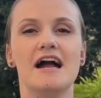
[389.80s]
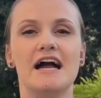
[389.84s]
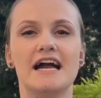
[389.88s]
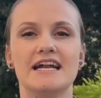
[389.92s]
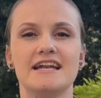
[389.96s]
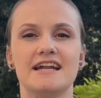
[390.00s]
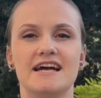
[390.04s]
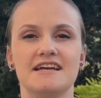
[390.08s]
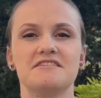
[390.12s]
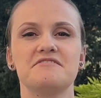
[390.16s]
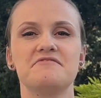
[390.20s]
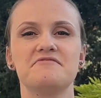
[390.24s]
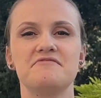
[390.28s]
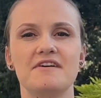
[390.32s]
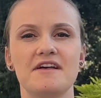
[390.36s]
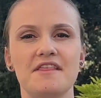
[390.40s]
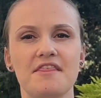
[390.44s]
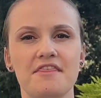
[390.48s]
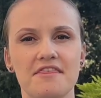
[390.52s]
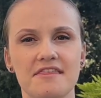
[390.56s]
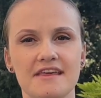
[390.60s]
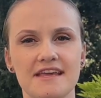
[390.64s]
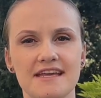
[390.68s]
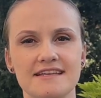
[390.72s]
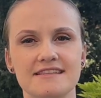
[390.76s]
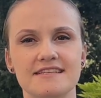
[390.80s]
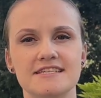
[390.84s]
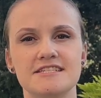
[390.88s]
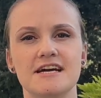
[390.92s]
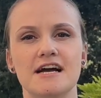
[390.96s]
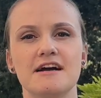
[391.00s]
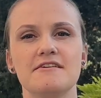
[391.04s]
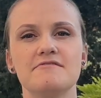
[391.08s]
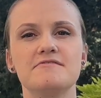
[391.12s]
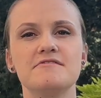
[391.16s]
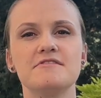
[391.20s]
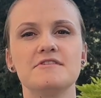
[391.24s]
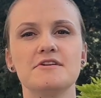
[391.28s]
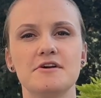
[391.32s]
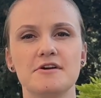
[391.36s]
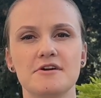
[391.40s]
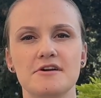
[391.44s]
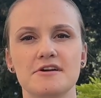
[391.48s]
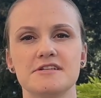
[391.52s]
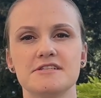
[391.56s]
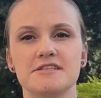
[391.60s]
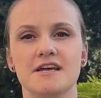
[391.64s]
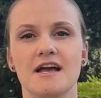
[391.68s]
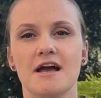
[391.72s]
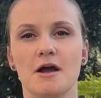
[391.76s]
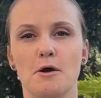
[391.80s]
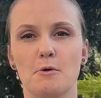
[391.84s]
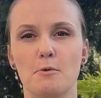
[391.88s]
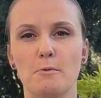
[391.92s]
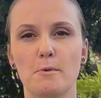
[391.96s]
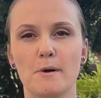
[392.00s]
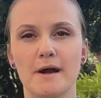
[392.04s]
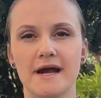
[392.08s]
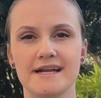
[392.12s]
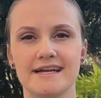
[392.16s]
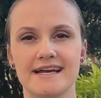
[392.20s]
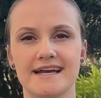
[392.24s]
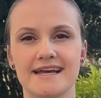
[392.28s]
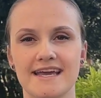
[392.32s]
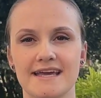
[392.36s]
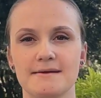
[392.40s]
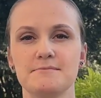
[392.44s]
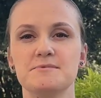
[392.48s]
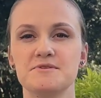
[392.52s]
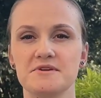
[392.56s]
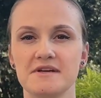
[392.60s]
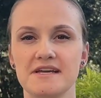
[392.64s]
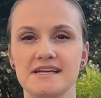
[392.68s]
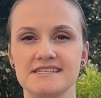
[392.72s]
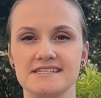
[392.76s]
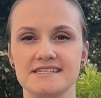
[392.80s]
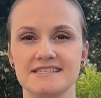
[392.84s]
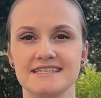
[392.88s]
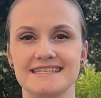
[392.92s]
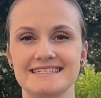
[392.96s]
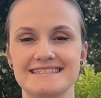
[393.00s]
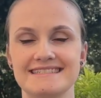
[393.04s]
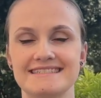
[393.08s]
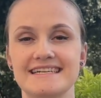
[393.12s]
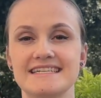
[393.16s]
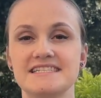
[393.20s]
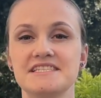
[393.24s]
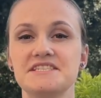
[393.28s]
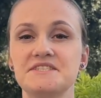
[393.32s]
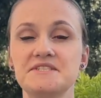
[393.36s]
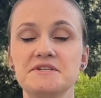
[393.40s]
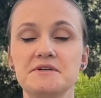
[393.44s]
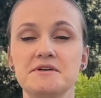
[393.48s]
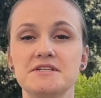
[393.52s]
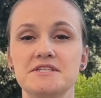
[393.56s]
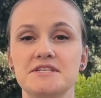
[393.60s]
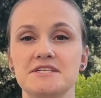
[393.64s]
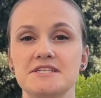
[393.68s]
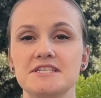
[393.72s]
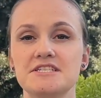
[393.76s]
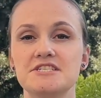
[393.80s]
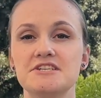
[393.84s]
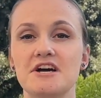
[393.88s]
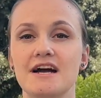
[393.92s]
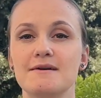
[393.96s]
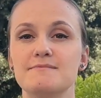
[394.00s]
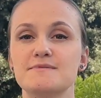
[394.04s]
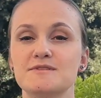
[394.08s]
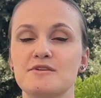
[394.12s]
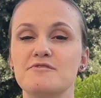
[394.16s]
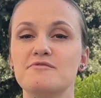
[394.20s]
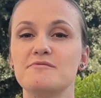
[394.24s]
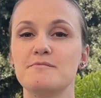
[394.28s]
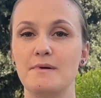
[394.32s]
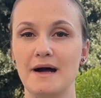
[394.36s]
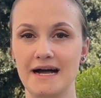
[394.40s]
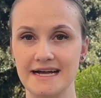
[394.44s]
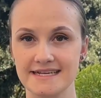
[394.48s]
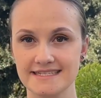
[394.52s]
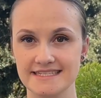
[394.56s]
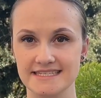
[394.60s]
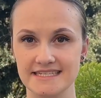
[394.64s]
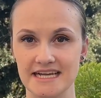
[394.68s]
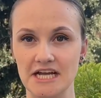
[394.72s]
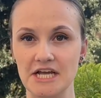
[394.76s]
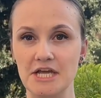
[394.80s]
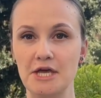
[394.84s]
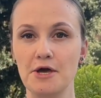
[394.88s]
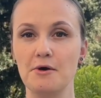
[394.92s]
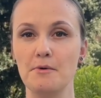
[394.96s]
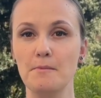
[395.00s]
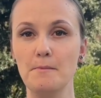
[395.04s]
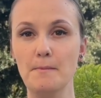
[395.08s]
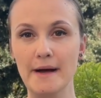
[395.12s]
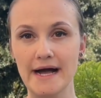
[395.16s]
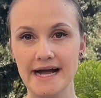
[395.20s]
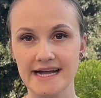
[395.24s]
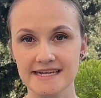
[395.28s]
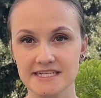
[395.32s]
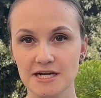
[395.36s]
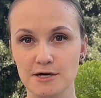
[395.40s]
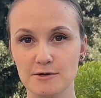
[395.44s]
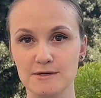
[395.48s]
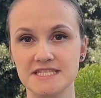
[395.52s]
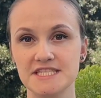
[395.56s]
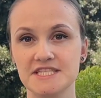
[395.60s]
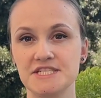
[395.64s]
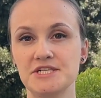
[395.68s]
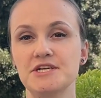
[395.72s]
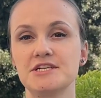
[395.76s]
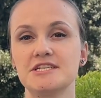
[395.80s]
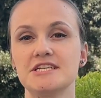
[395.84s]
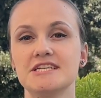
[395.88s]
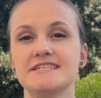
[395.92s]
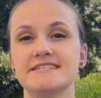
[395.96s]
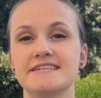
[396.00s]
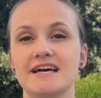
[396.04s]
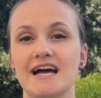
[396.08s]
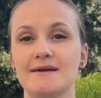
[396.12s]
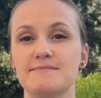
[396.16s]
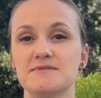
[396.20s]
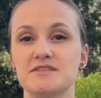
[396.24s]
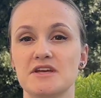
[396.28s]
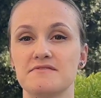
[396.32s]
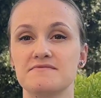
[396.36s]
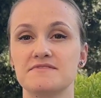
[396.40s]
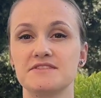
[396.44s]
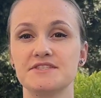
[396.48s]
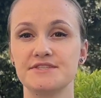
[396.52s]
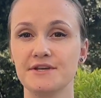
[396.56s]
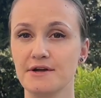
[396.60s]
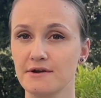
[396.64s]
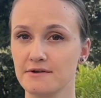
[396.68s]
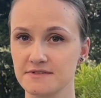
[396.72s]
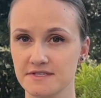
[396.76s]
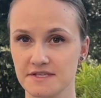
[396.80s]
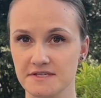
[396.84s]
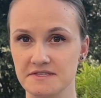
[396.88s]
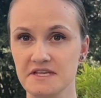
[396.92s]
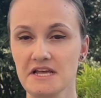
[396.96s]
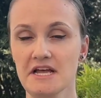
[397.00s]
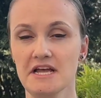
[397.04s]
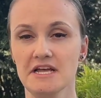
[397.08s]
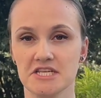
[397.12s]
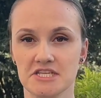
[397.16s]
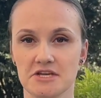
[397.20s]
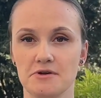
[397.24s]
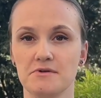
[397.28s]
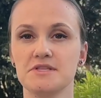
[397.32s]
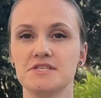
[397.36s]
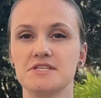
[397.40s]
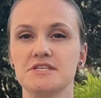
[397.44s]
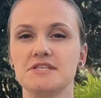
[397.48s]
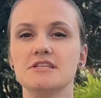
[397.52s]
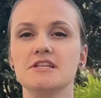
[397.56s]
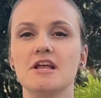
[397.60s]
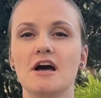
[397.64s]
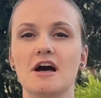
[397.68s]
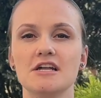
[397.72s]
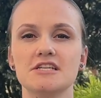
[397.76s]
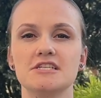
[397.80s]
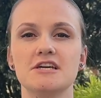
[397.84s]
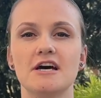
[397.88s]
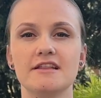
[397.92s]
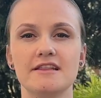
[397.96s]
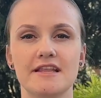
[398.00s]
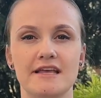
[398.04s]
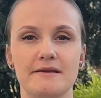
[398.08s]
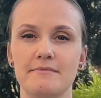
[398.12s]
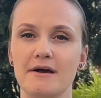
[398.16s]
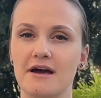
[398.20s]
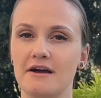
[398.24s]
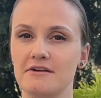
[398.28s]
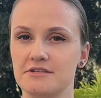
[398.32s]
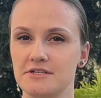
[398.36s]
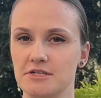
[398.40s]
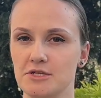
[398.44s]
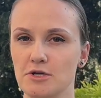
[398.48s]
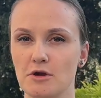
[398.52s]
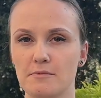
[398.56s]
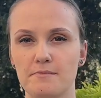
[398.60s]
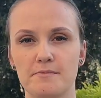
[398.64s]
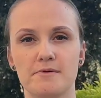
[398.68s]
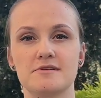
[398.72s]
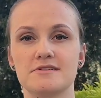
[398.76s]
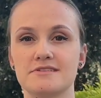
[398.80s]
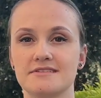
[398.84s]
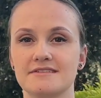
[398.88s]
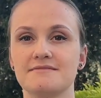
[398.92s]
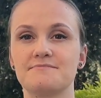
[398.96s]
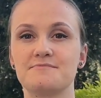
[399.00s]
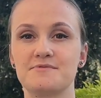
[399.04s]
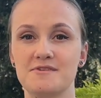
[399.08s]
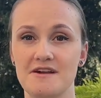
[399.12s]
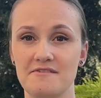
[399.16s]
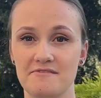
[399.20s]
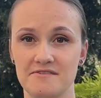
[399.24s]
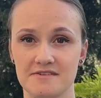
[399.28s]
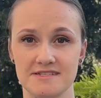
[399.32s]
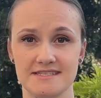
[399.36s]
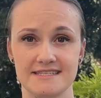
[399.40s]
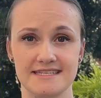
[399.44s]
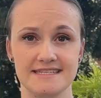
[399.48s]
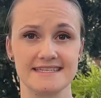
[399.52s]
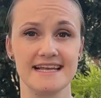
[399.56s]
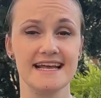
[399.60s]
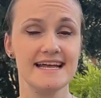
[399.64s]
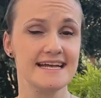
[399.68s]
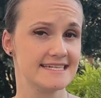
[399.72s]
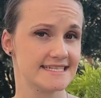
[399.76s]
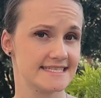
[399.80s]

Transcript: Another fun thing that I've learned when I came to Italy is that certain types of pasta go better with certain types of sauces. So it's not only about your personal preferences.